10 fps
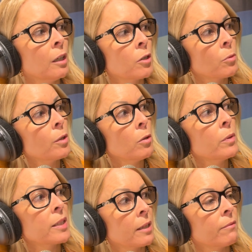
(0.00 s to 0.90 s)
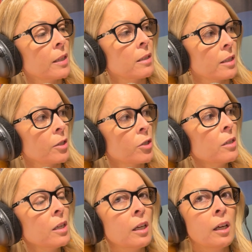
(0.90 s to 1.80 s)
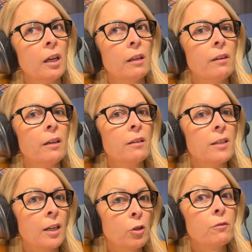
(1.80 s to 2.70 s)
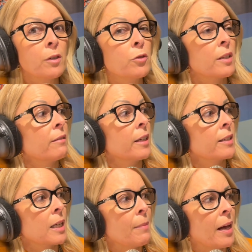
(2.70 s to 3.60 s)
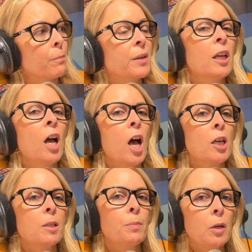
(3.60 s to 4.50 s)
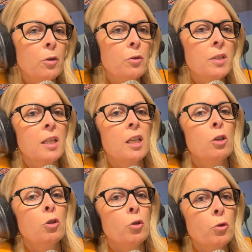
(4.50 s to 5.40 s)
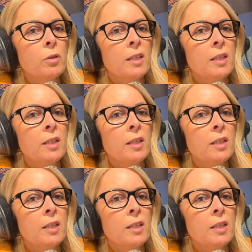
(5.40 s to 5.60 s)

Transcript: So we always have that discussion, and then a lot of interesting things come out. But I suppose you could